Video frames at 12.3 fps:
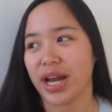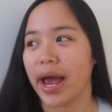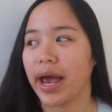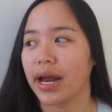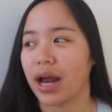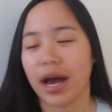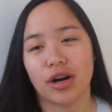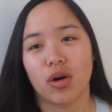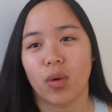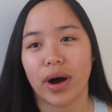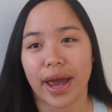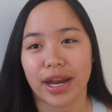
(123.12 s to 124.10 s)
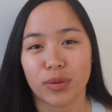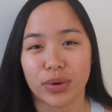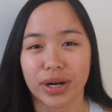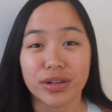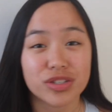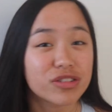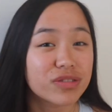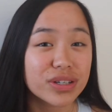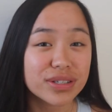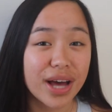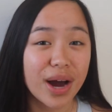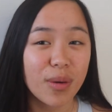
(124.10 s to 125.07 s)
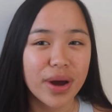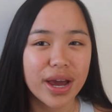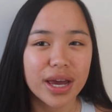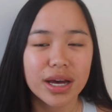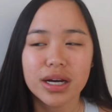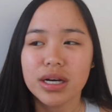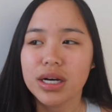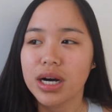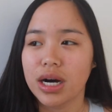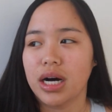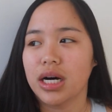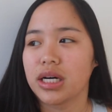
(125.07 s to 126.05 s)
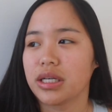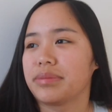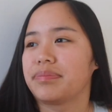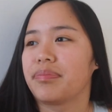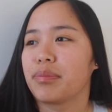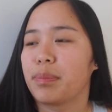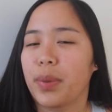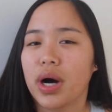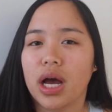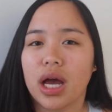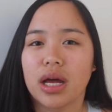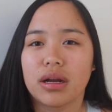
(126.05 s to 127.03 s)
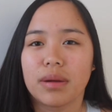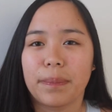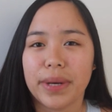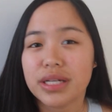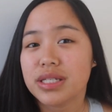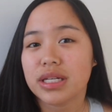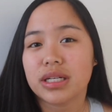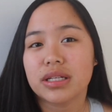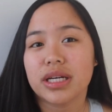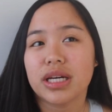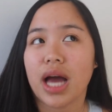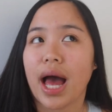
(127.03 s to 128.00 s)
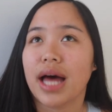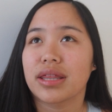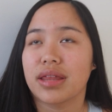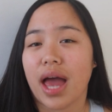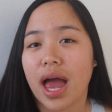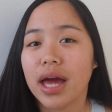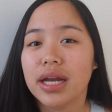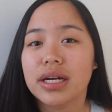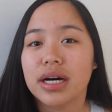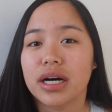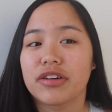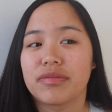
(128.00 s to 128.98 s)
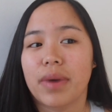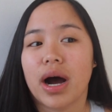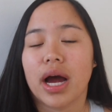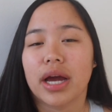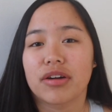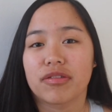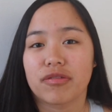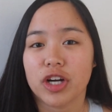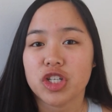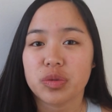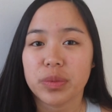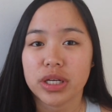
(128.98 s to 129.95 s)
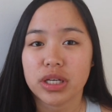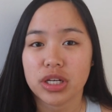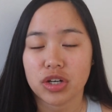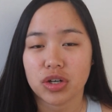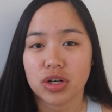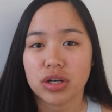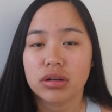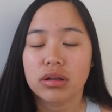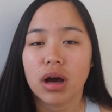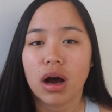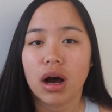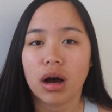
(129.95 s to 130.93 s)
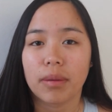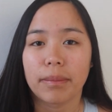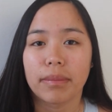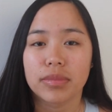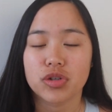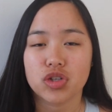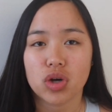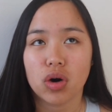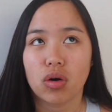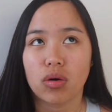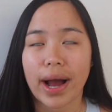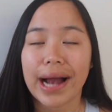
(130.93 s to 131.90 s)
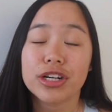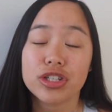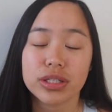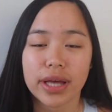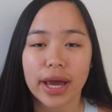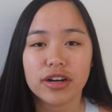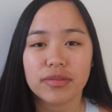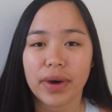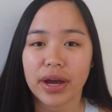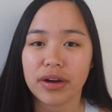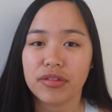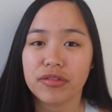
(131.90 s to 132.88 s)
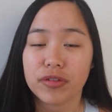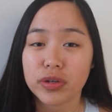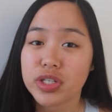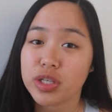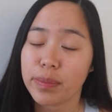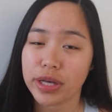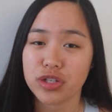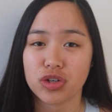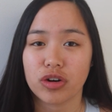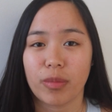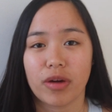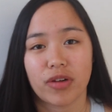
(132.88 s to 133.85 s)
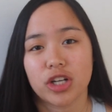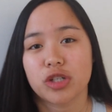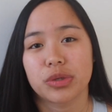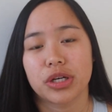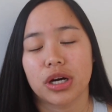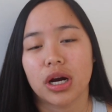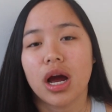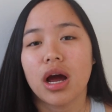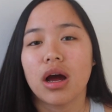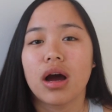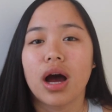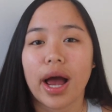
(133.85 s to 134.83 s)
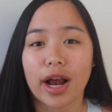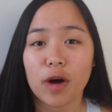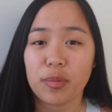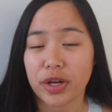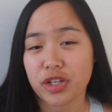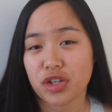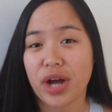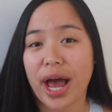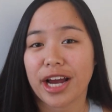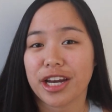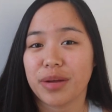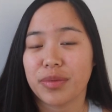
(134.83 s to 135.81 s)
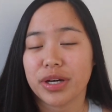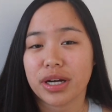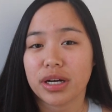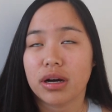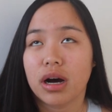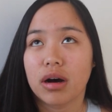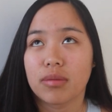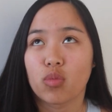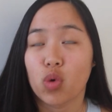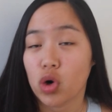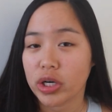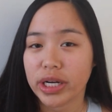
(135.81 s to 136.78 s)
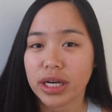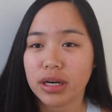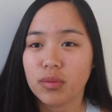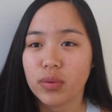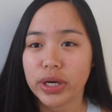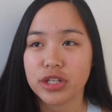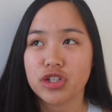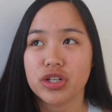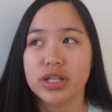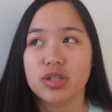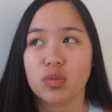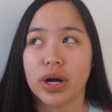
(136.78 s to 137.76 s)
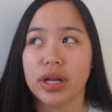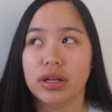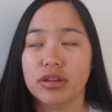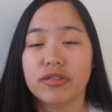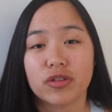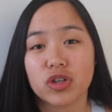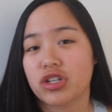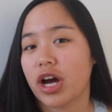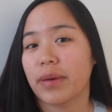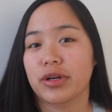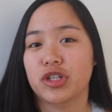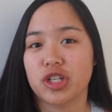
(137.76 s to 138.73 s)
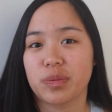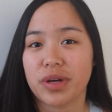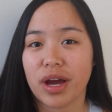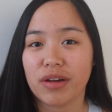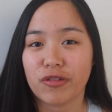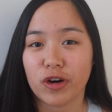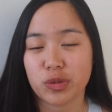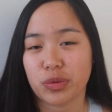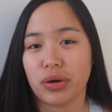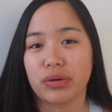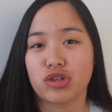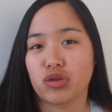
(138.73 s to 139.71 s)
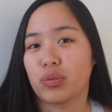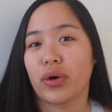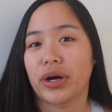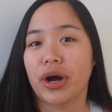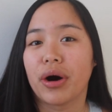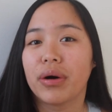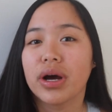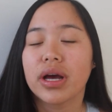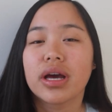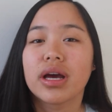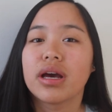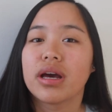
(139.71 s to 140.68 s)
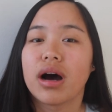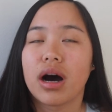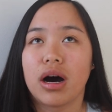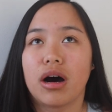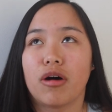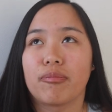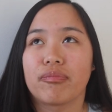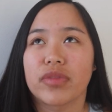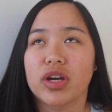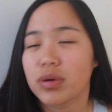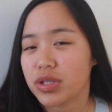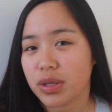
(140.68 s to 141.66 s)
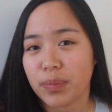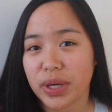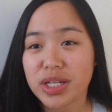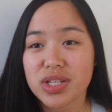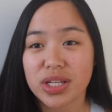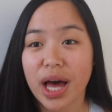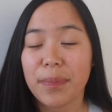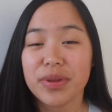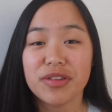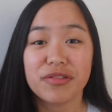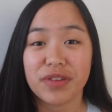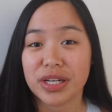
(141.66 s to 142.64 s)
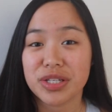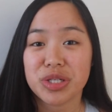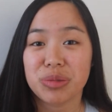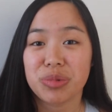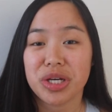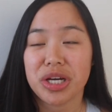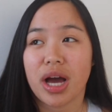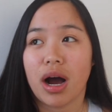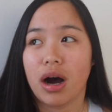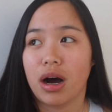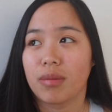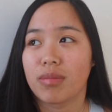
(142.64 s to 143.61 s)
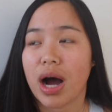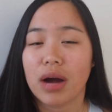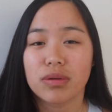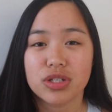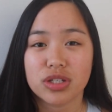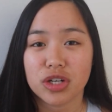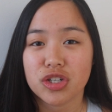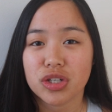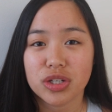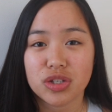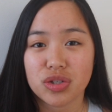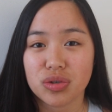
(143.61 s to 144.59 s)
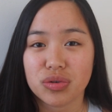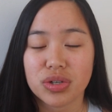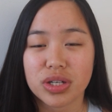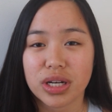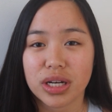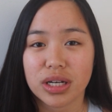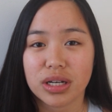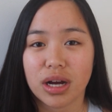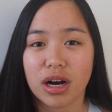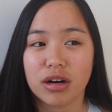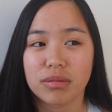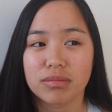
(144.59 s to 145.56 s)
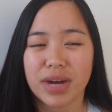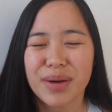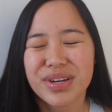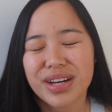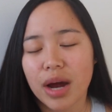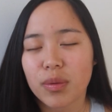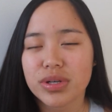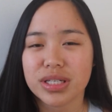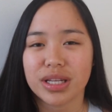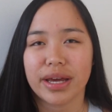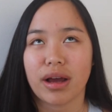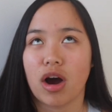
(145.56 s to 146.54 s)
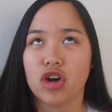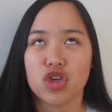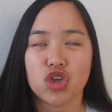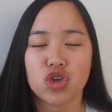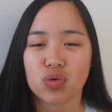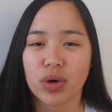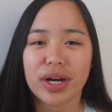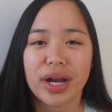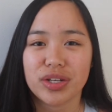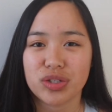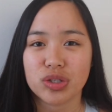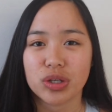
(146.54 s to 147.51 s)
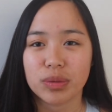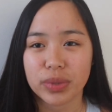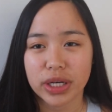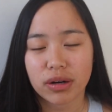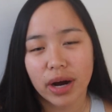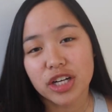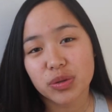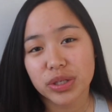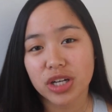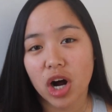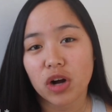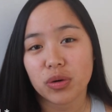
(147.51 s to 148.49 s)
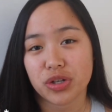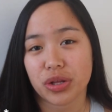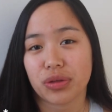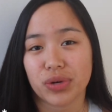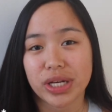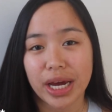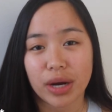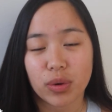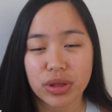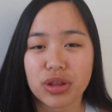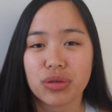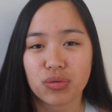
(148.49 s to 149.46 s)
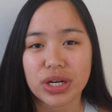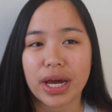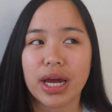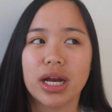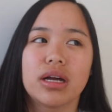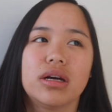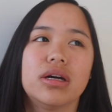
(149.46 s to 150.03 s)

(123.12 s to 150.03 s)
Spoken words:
and I don't want anyone else to feel that way. But basically at the end of my freshman year, the end of my first semester of my freshman year, I got placed on academic warning, which is when the first time your GPA falls below a 2.0. It was a big slap in the face to me. I was such a good student, and I wasn't like a straight A student, but I graduated college with a 3.8,